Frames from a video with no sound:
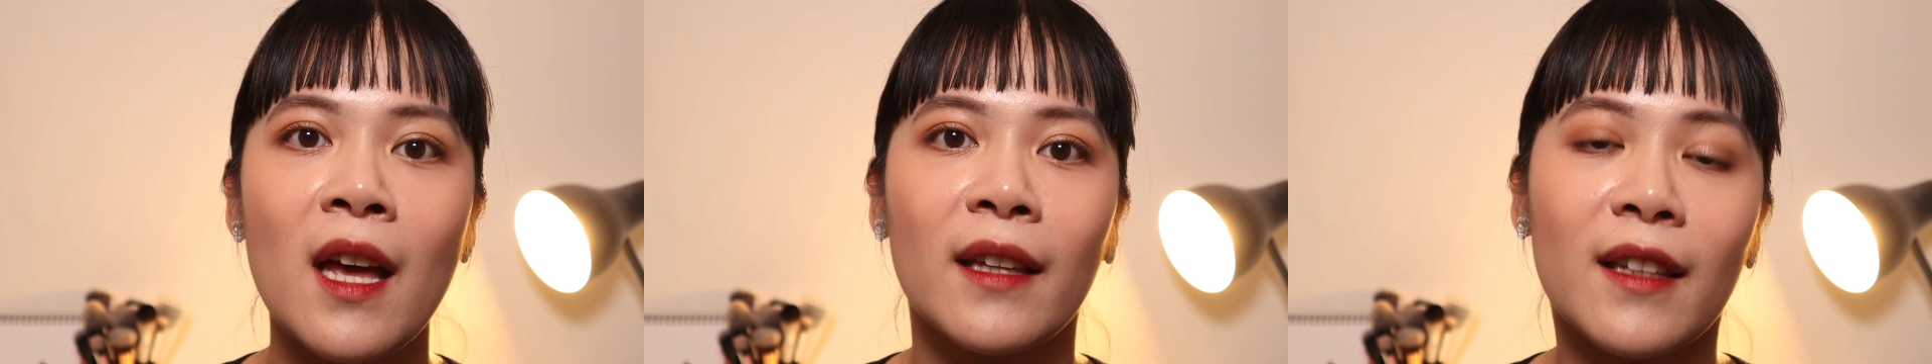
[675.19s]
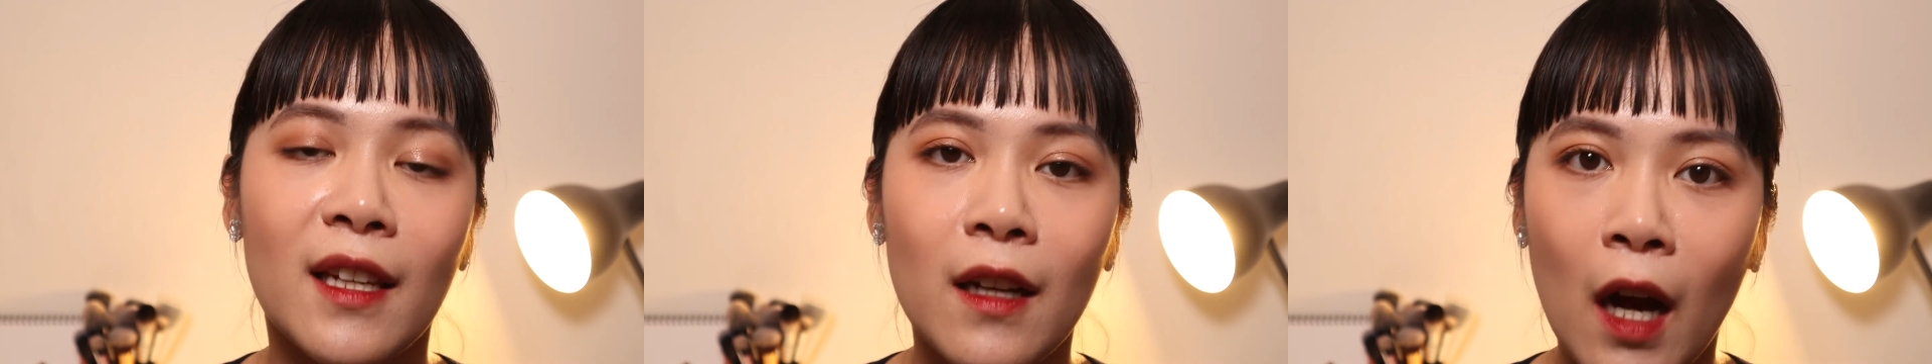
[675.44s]

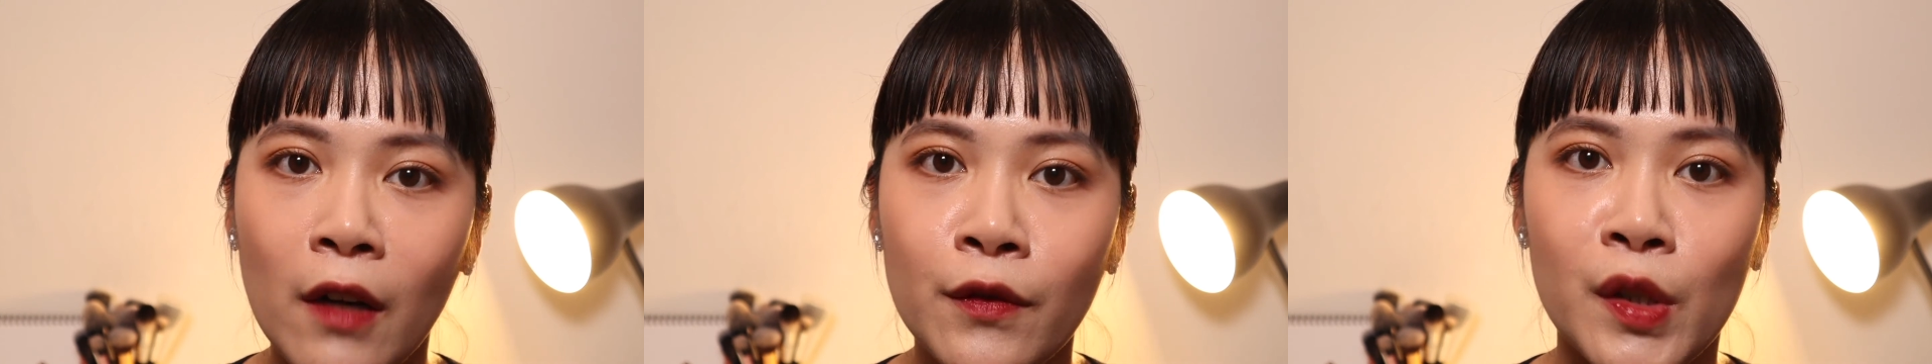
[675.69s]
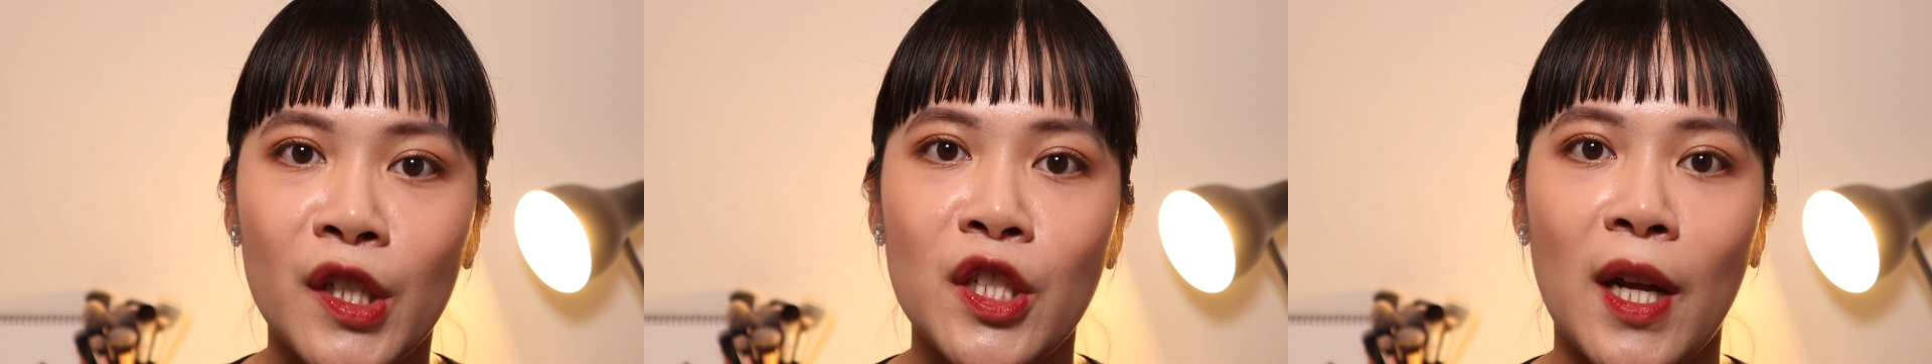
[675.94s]
the
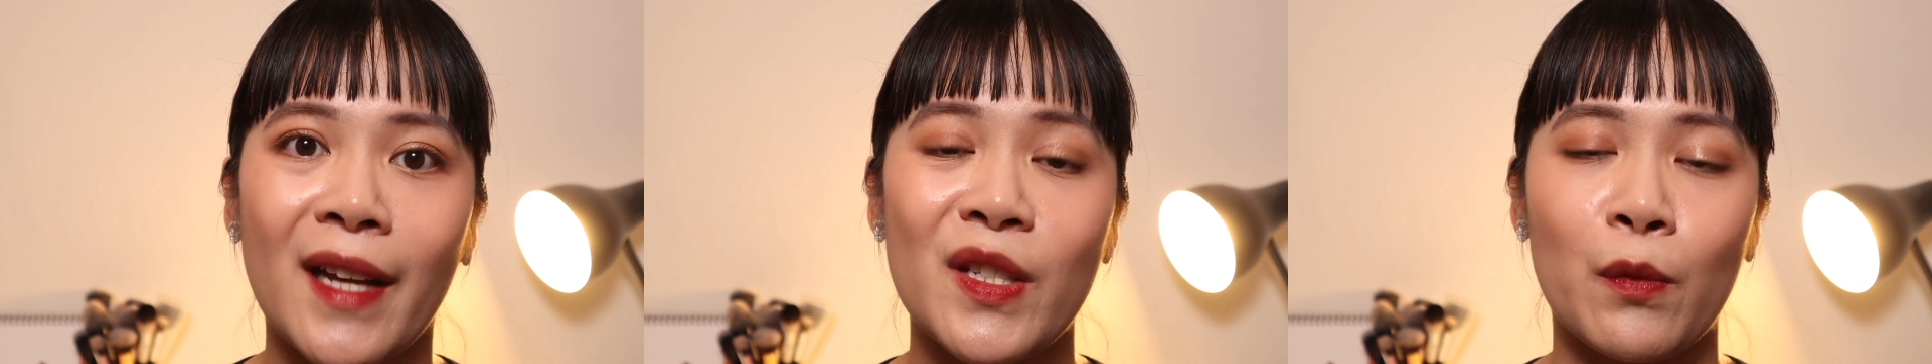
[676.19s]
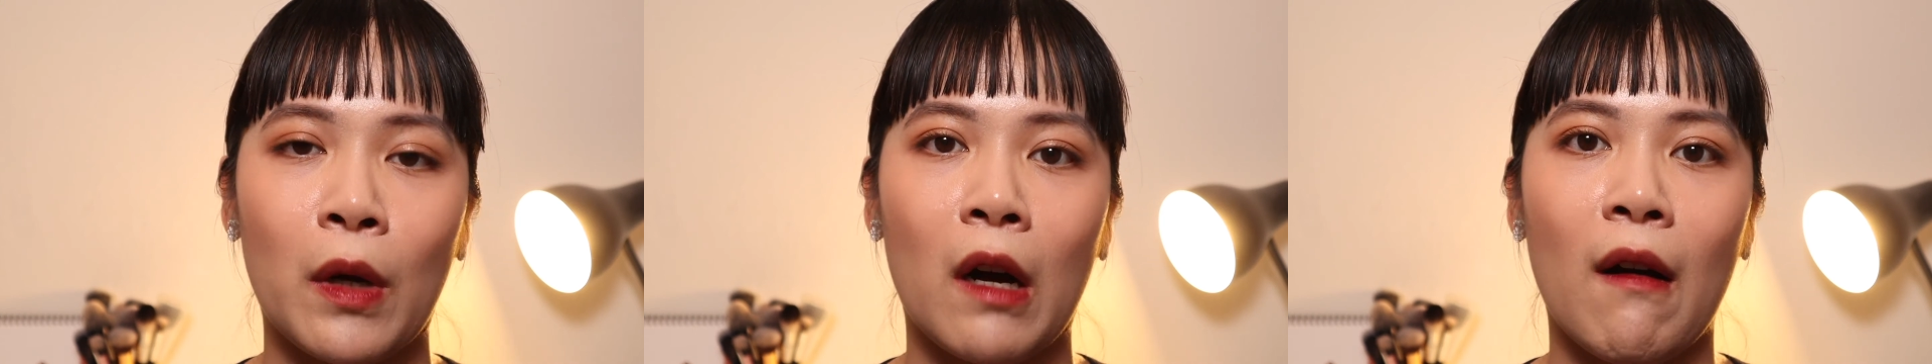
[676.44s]
coverage as
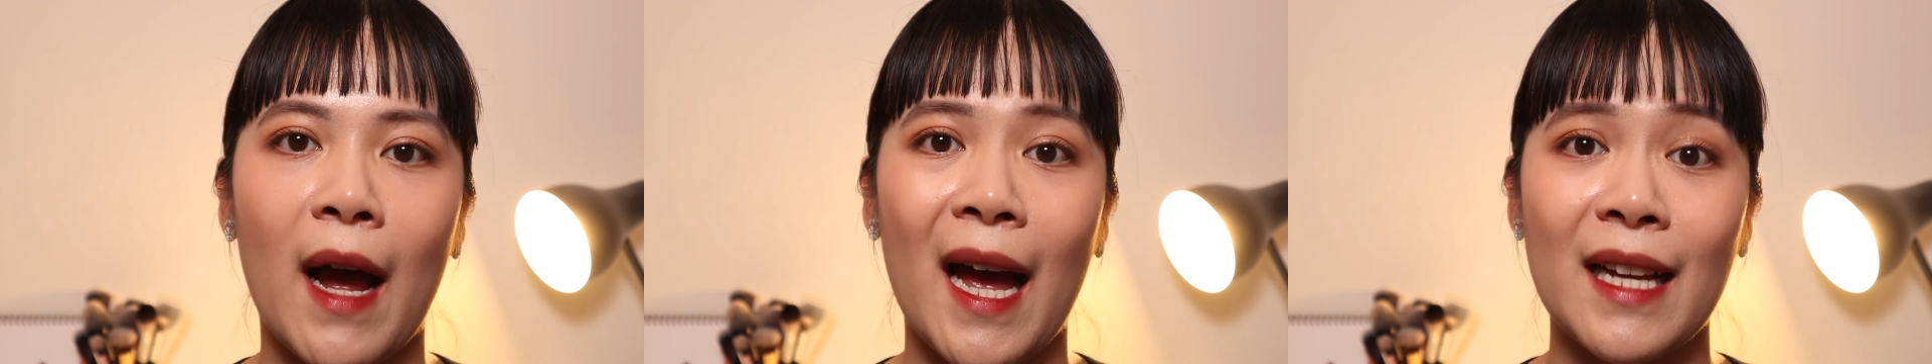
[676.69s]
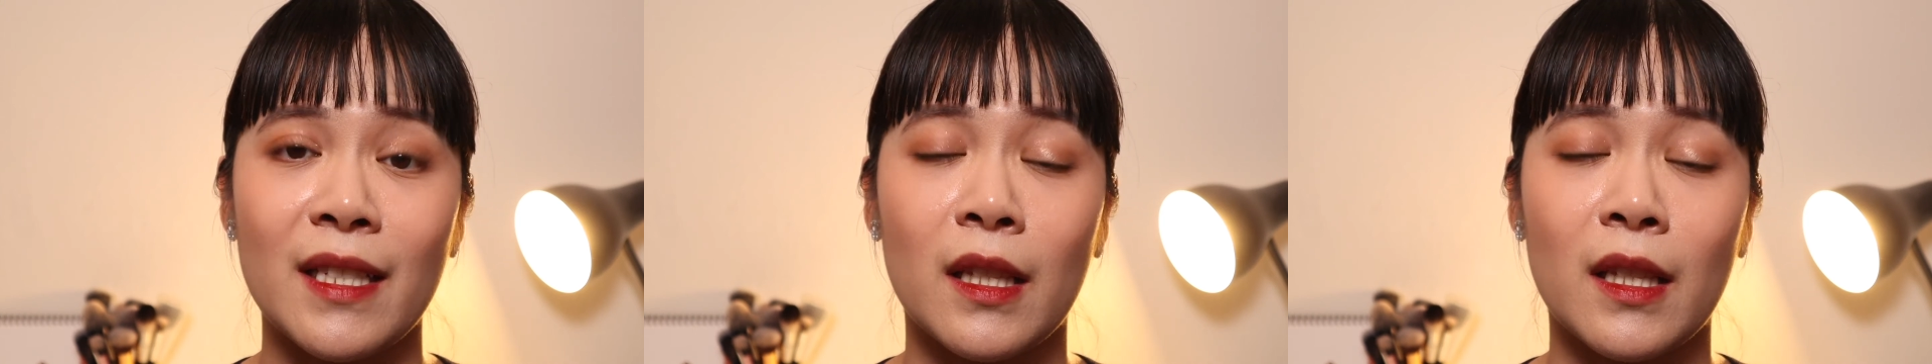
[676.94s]
well as